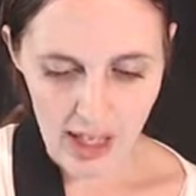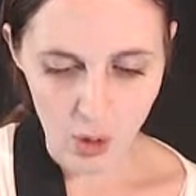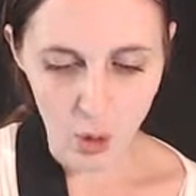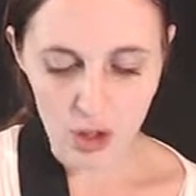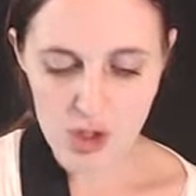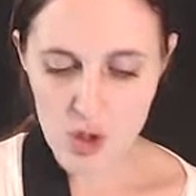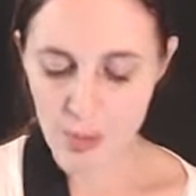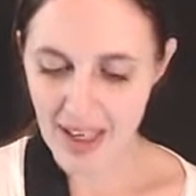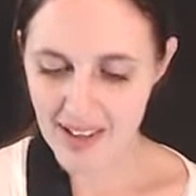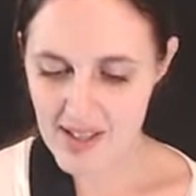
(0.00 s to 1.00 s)
in order to
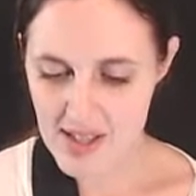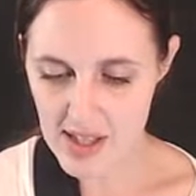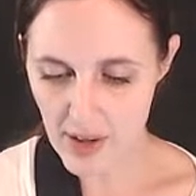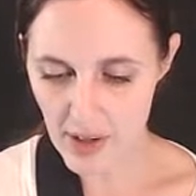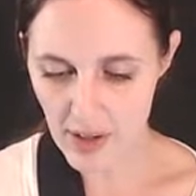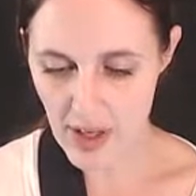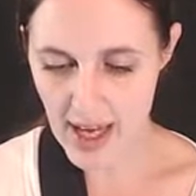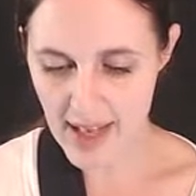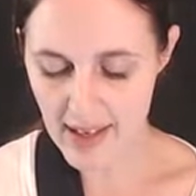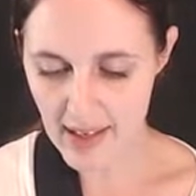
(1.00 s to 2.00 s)
make it zero
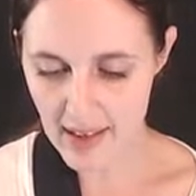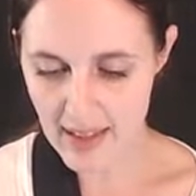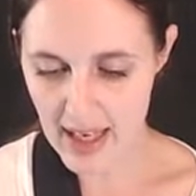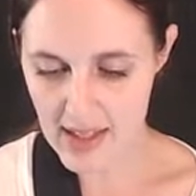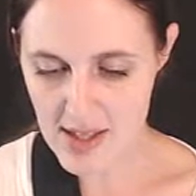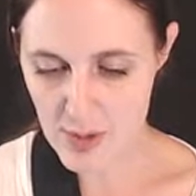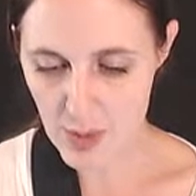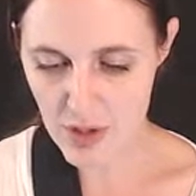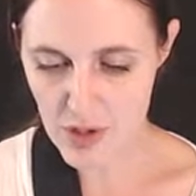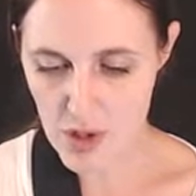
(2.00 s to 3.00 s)
and that is
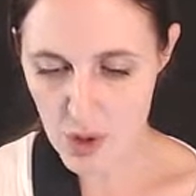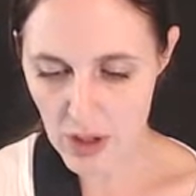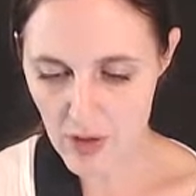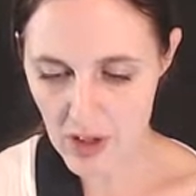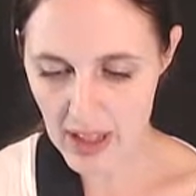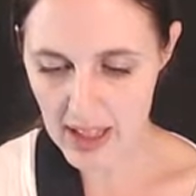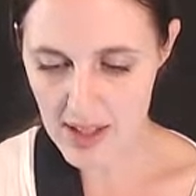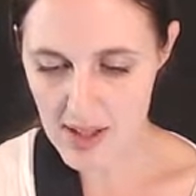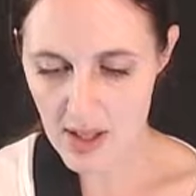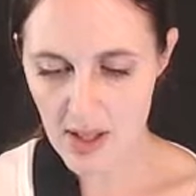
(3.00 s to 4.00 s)
with
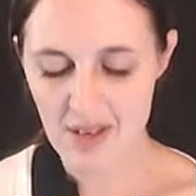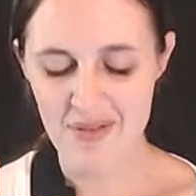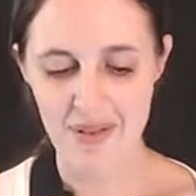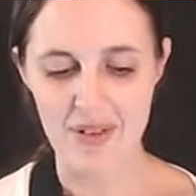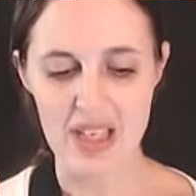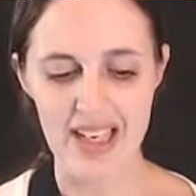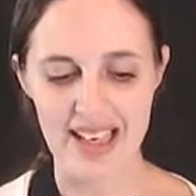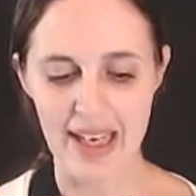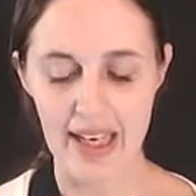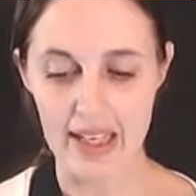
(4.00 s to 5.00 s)

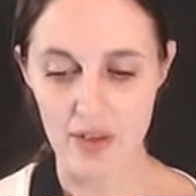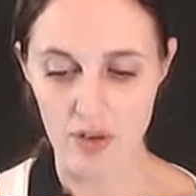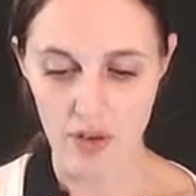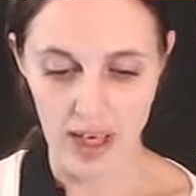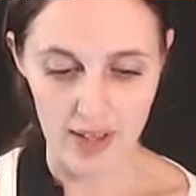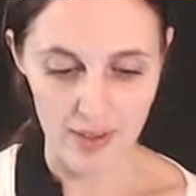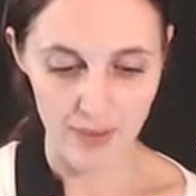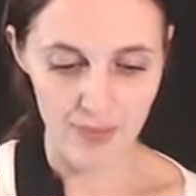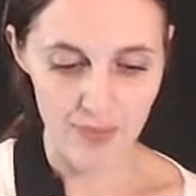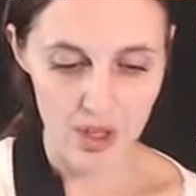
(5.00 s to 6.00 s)
259
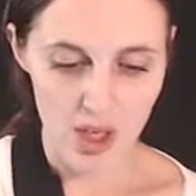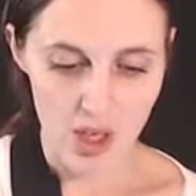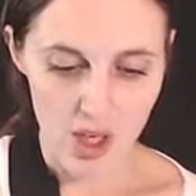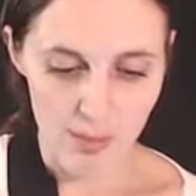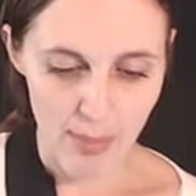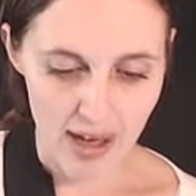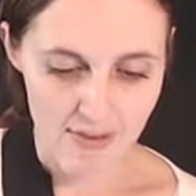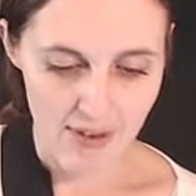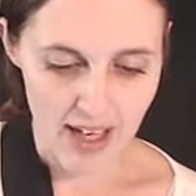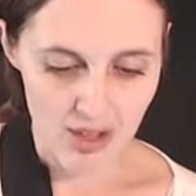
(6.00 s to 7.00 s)
rand
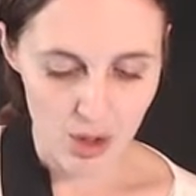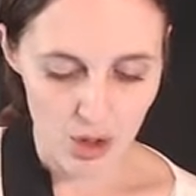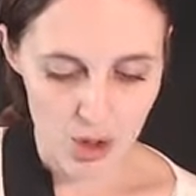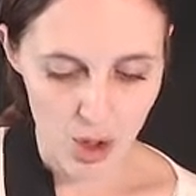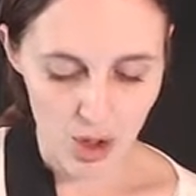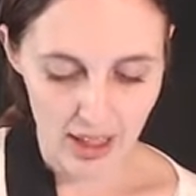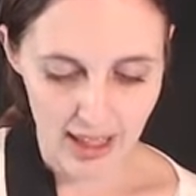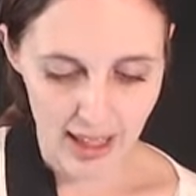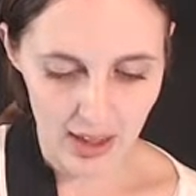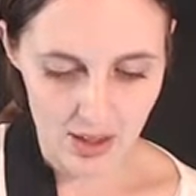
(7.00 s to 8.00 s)
my VAT control
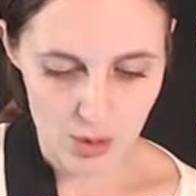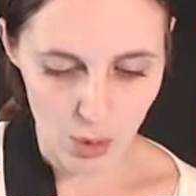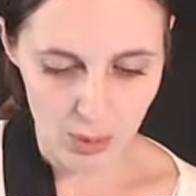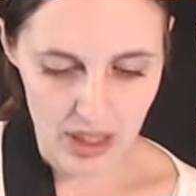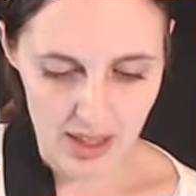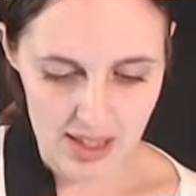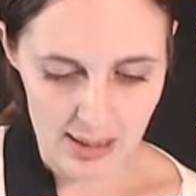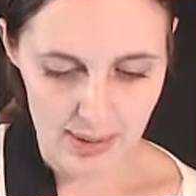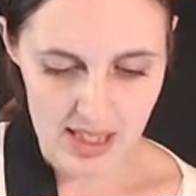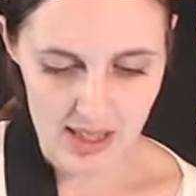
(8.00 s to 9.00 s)
account will be
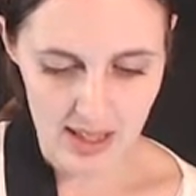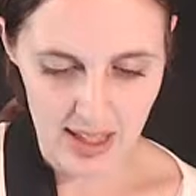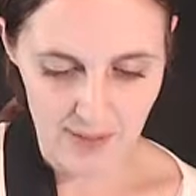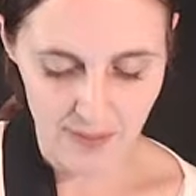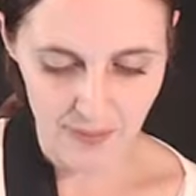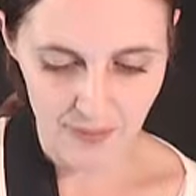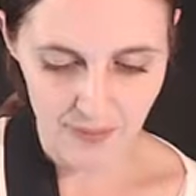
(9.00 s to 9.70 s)
debited then